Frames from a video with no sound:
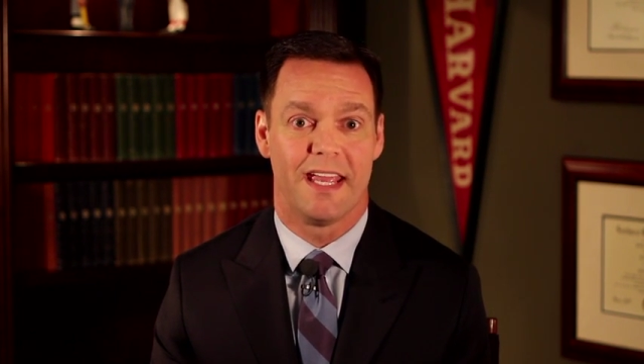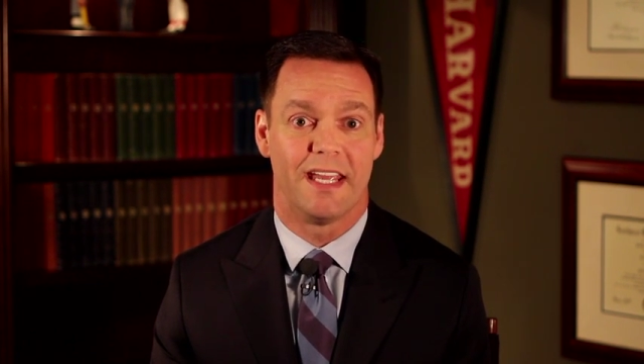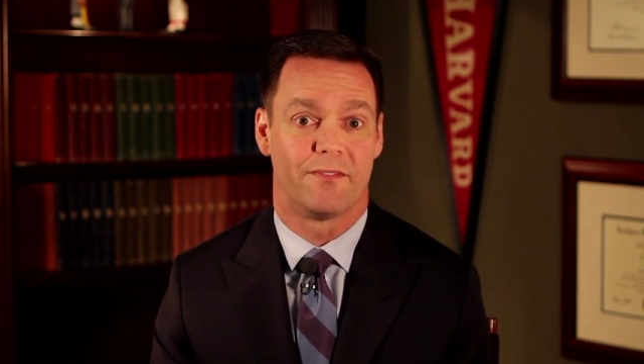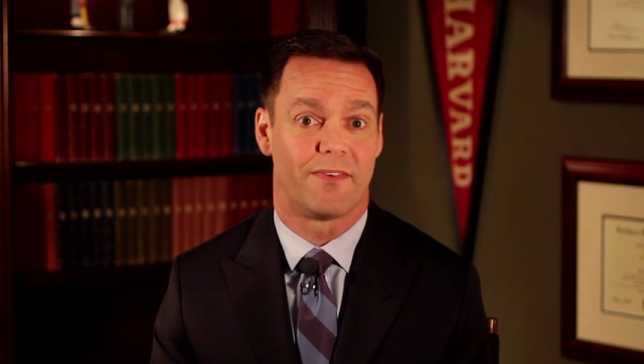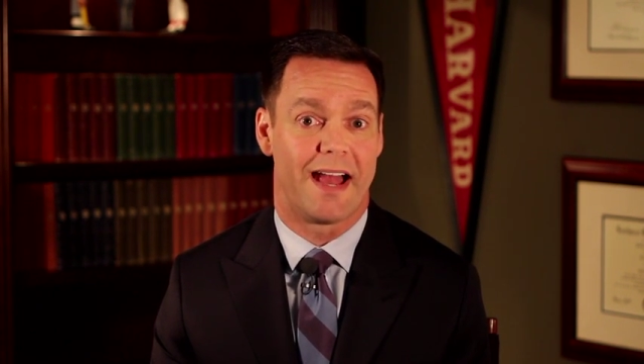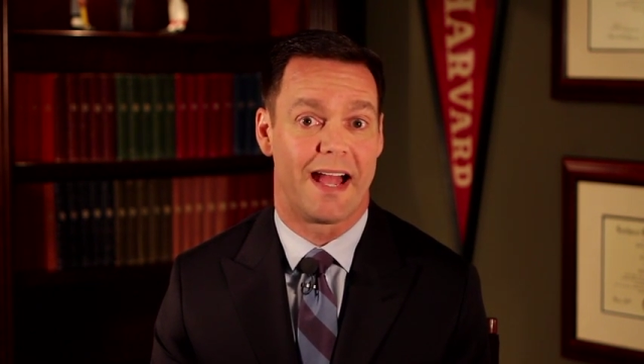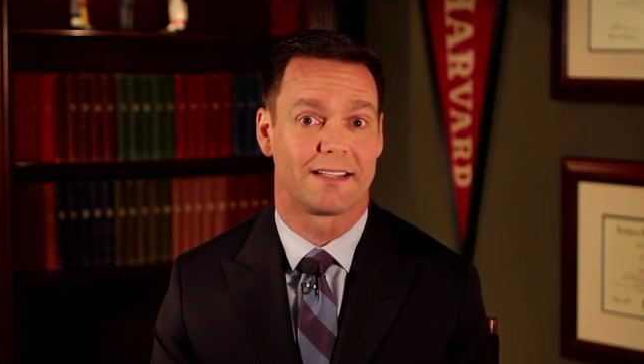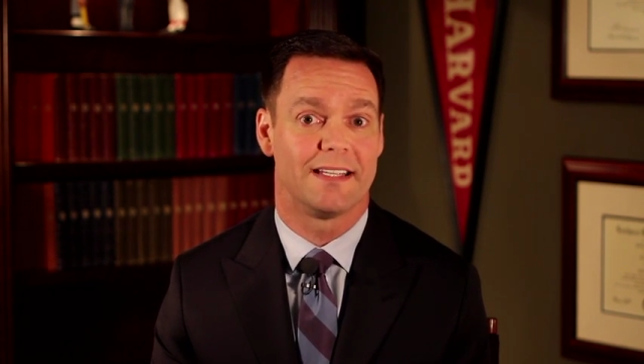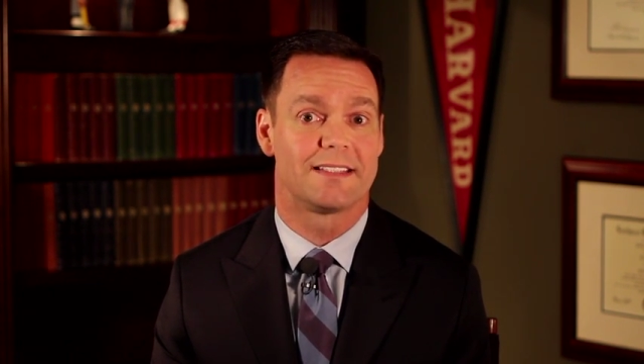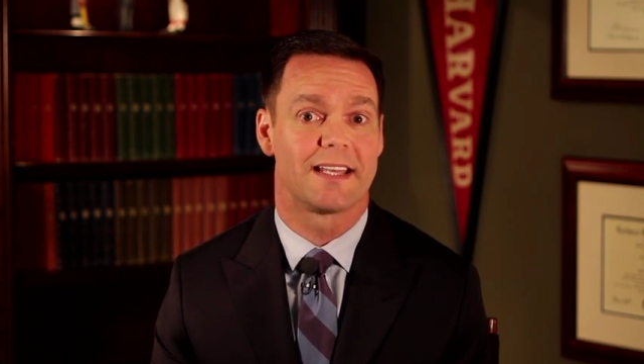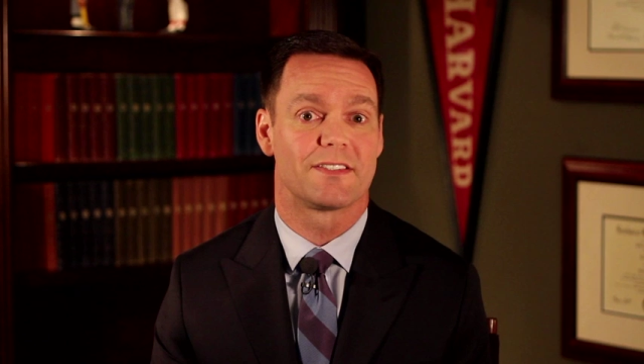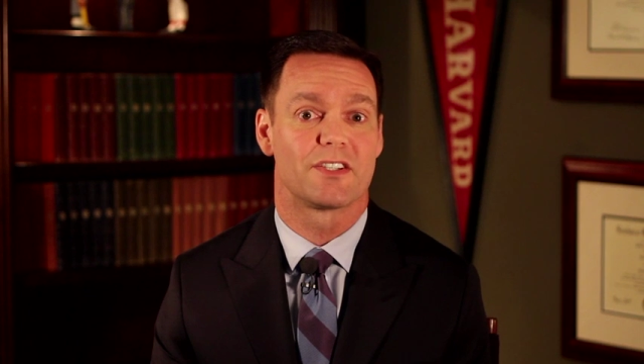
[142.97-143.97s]
In fact,
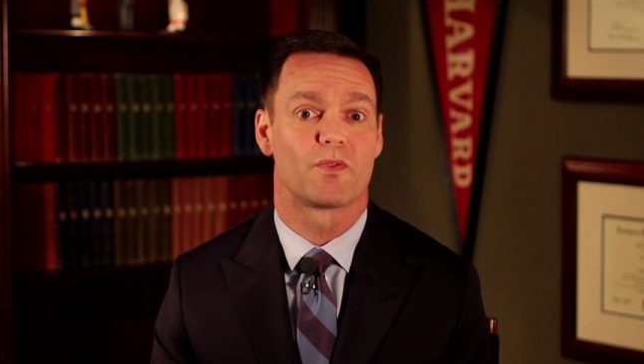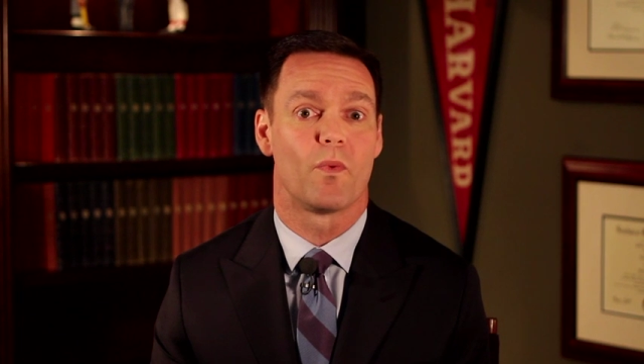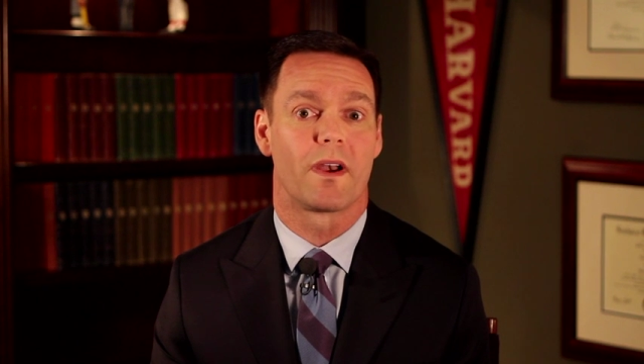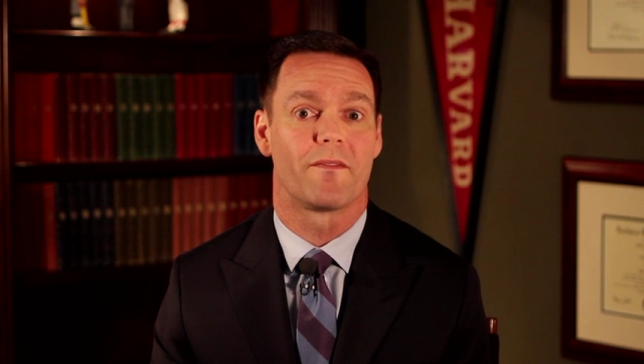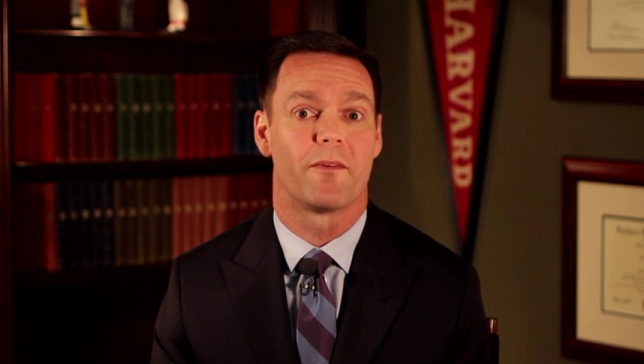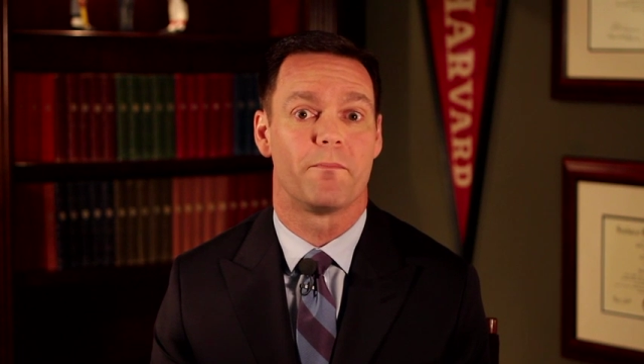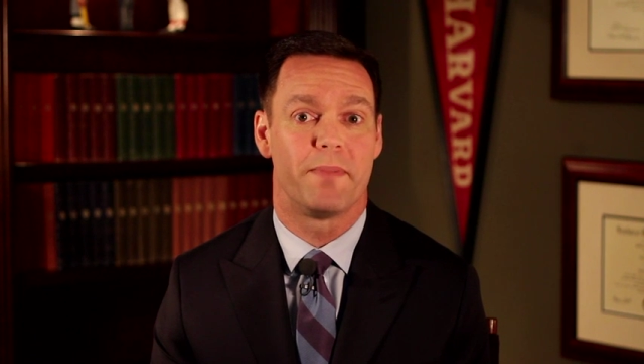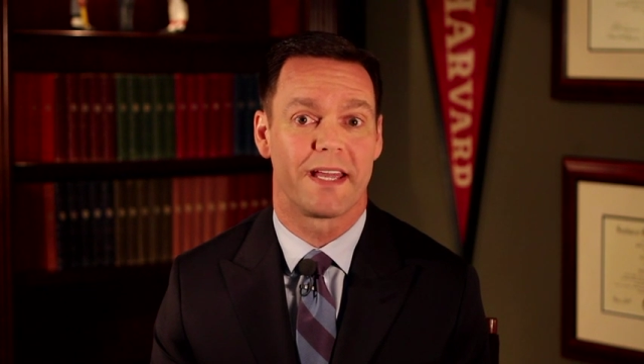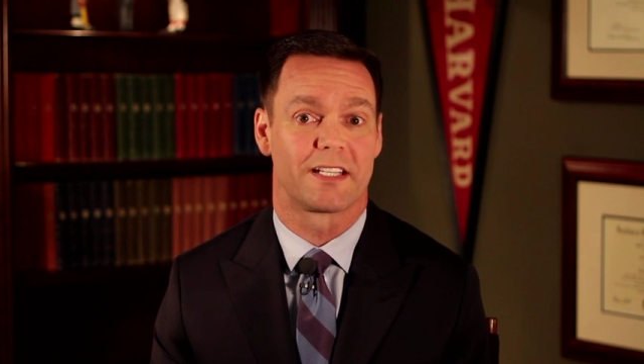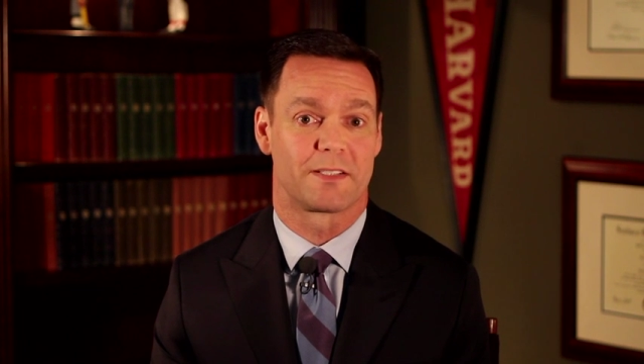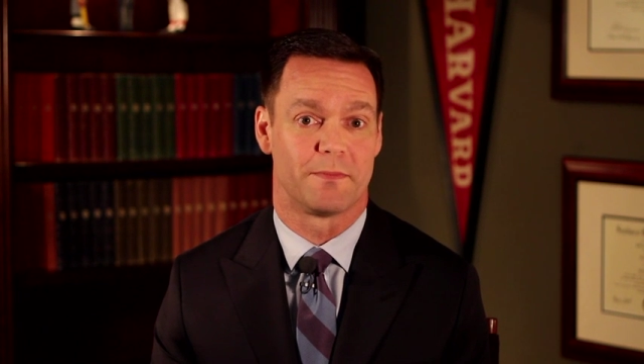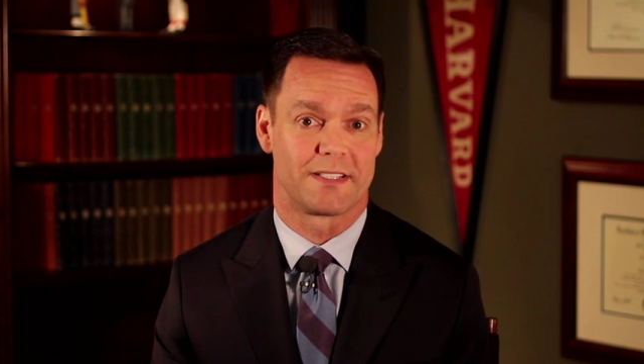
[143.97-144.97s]
he says it's one of the
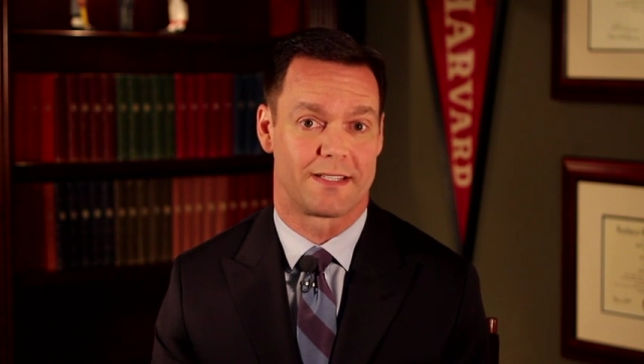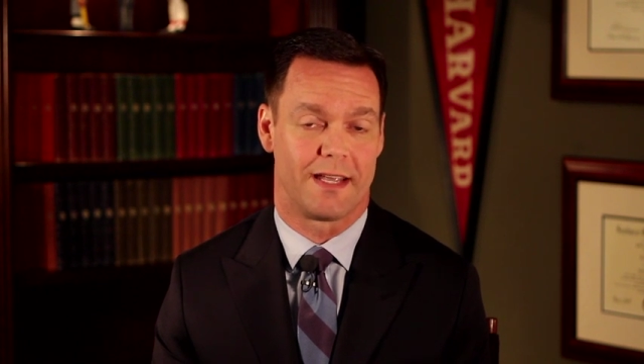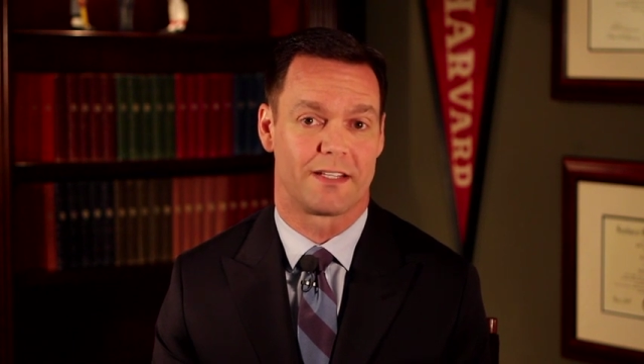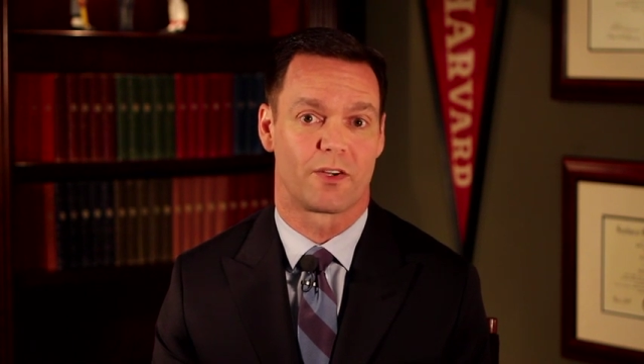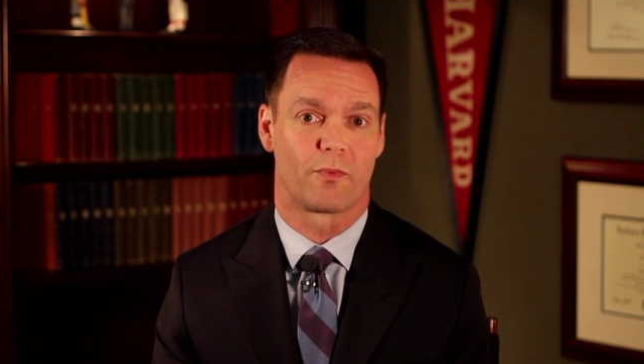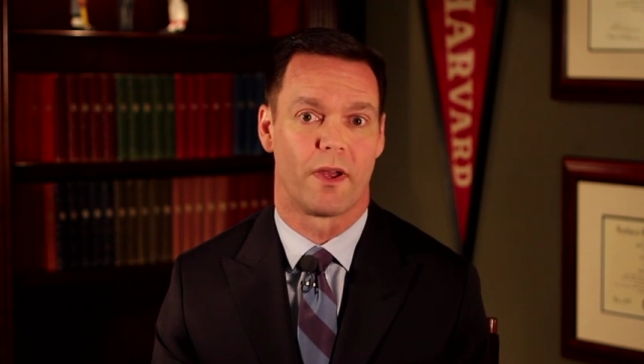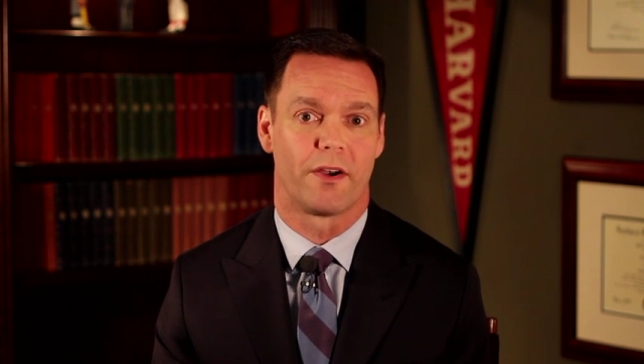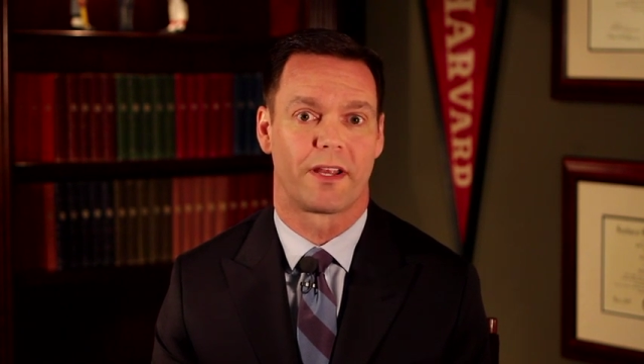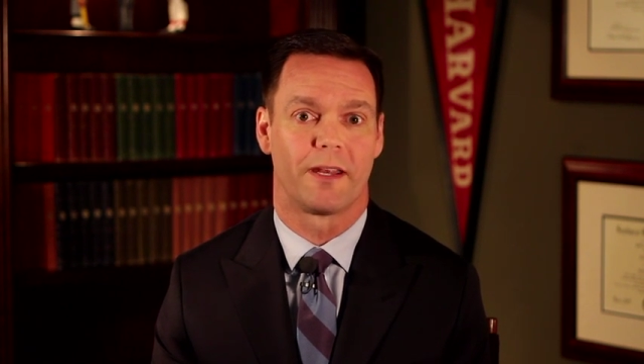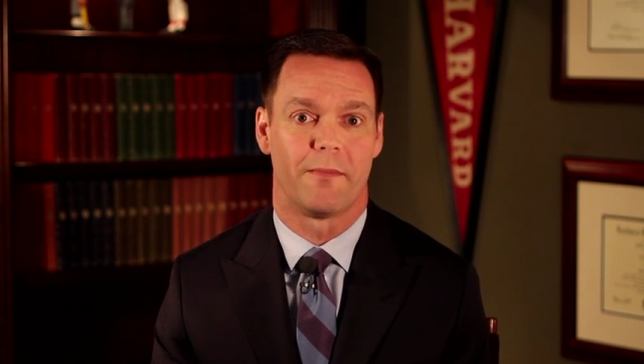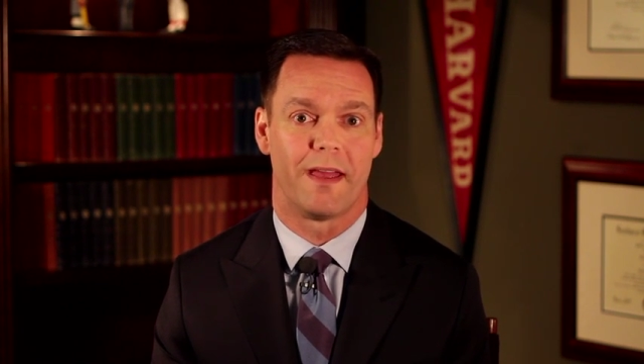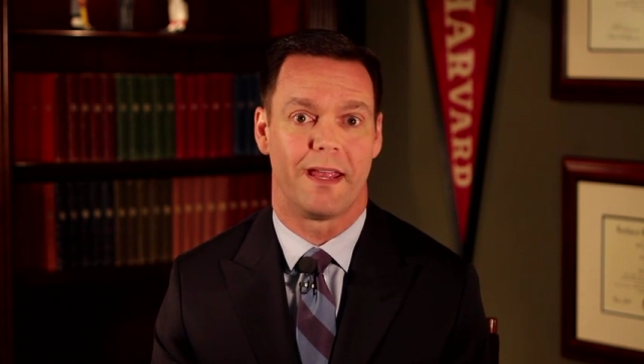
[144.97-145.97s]
biggest mistakes a runner
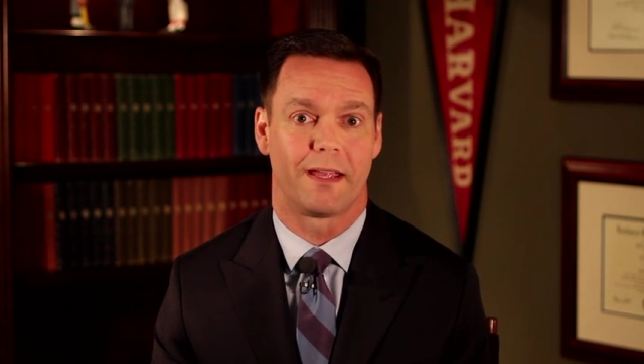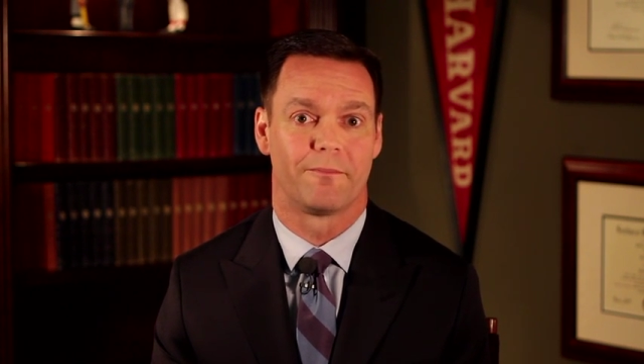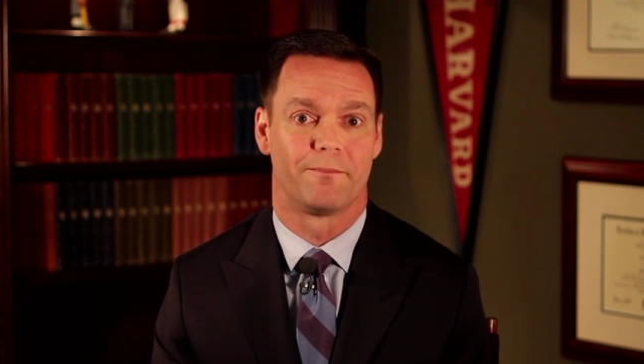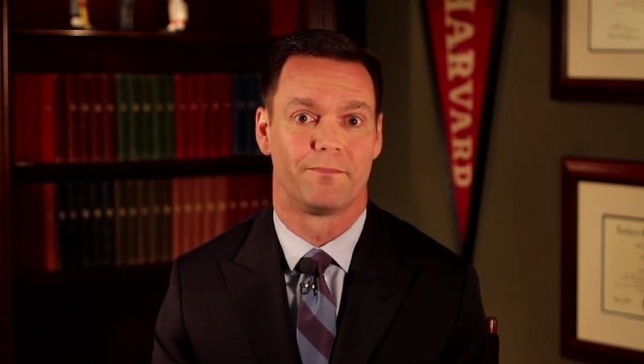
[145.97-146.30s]
can make.